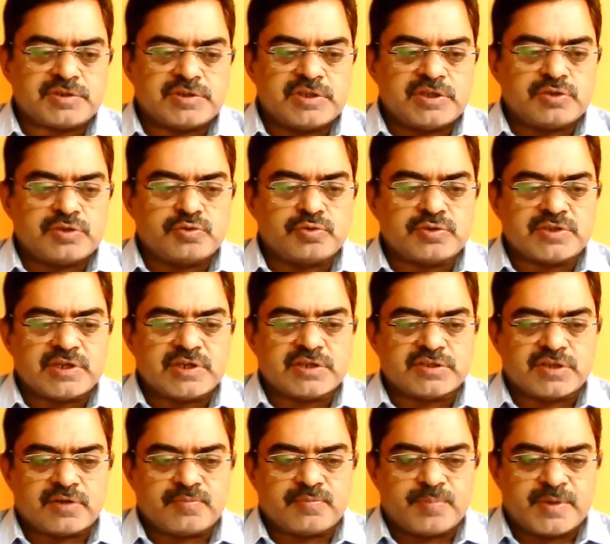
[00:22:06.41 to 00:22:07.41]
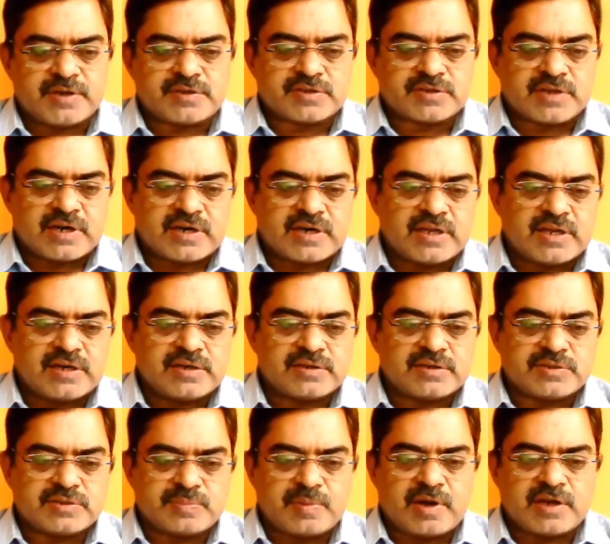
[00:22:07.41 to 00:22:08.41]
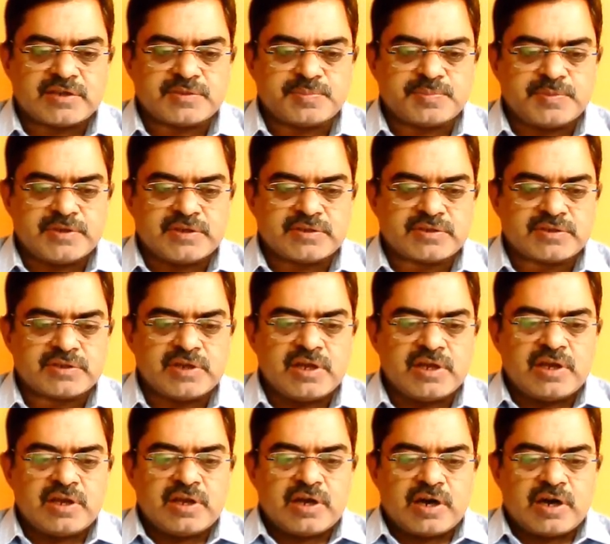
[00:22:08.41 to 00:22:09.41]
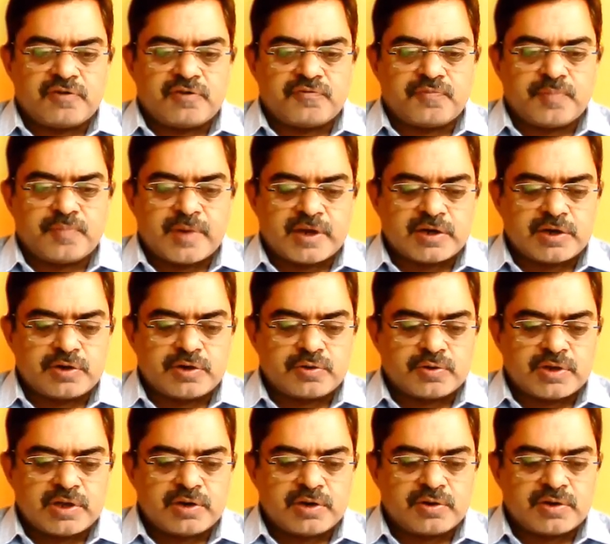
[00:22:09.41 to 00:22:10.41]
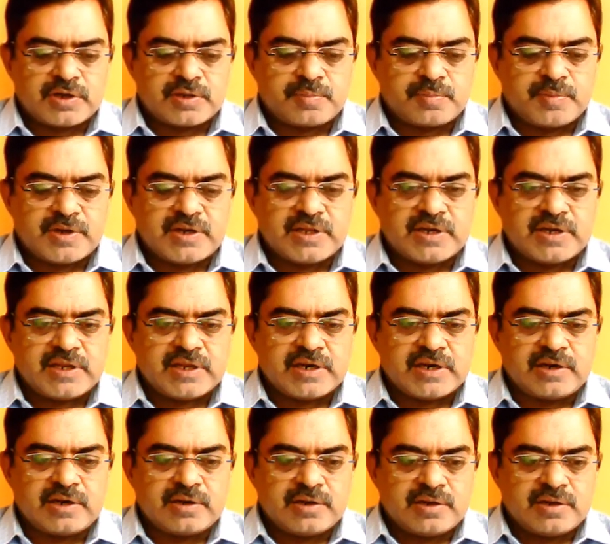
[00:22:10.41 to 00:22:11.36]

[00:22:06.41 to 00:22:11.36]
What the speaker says: The two sets of beds contain small spheres of magnetocaloric material.